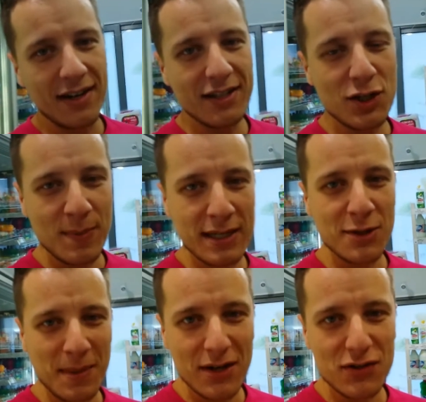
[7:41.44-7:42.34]
that, she makes
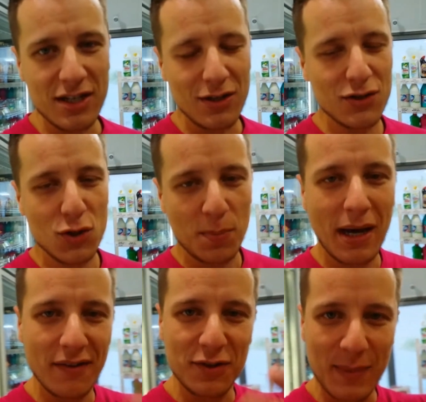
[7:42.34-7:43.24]
tomato soup
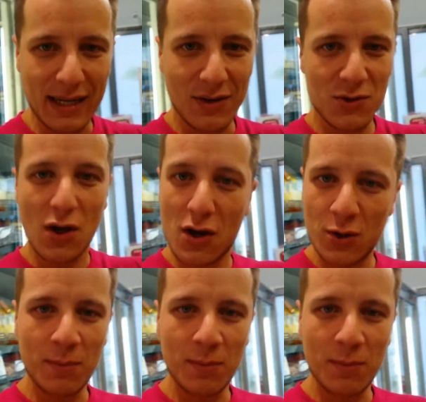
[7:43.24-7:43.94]
out of tomatoes on her